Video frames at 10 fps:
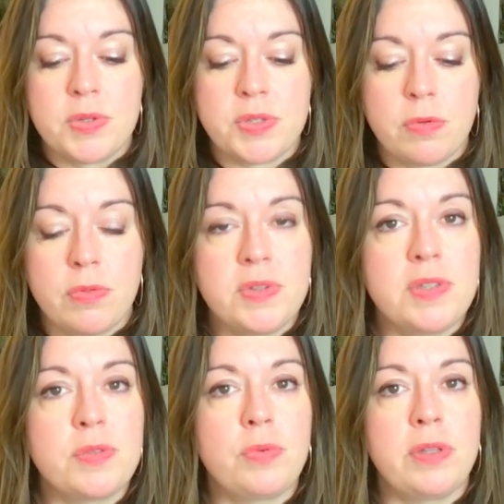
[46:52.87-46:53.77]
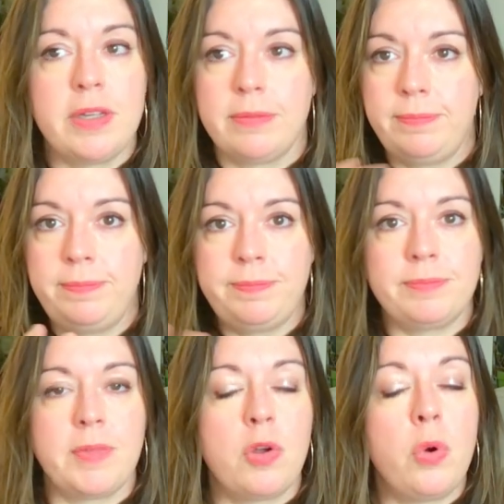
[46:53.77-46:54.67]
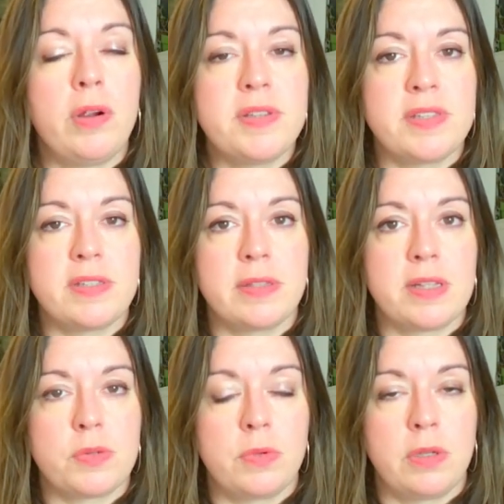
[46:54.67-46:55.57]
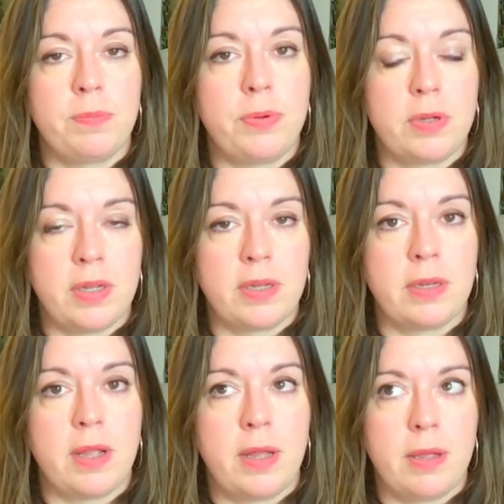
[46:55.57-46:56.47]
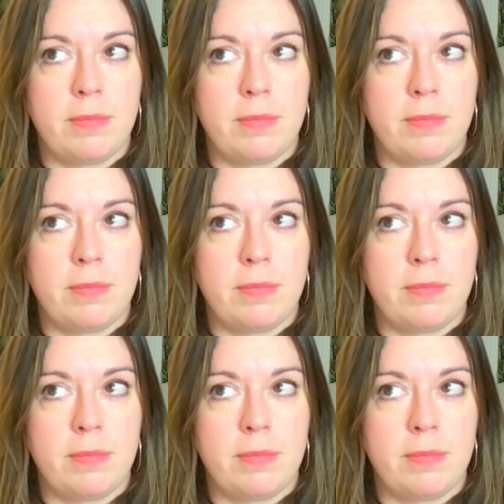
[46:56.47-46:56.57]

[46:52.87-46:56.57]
So this is really Aquarius season that's really putting,